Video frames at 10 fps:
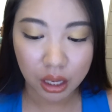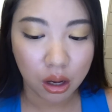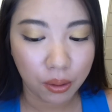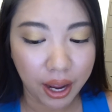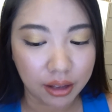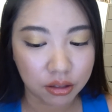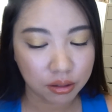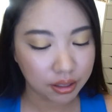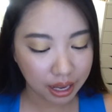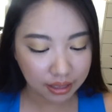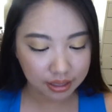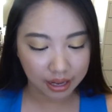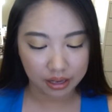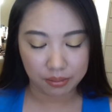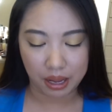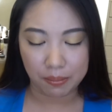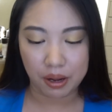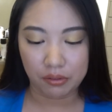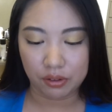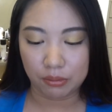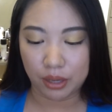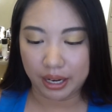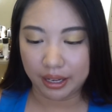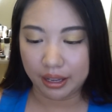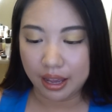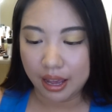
Alright, so the last item I bought from Rite Aid